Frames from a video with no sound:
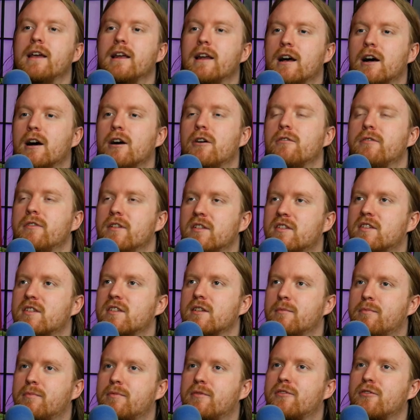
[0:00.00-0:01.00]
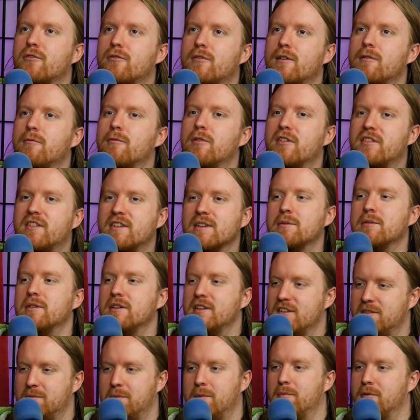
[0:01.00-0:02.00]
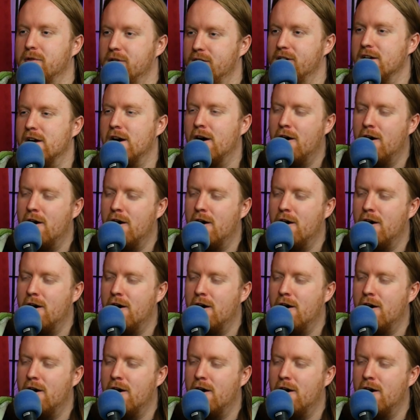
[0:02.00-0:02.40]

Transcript: You know, this is a story where someone needs to be put in a